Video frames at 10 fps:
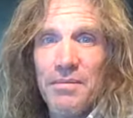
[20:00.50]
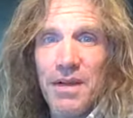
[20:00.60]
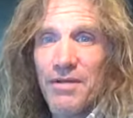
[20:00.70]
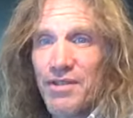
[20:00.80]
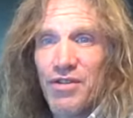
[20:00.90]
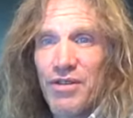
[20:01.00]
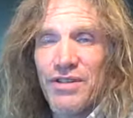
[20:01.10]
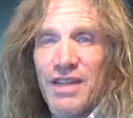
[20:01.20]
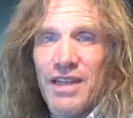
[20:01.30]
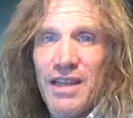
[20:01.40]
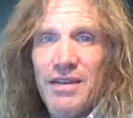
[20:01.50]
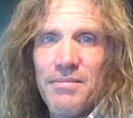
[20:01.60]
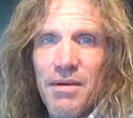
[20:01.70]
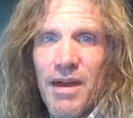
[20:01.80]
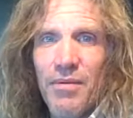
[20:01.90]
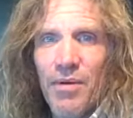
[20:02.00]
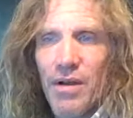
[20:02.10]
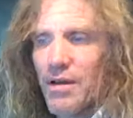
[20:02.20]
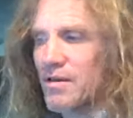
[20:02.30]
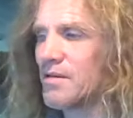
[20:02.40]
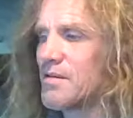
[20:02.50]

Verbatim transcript: I'm gonna have a choice to get eaten by one.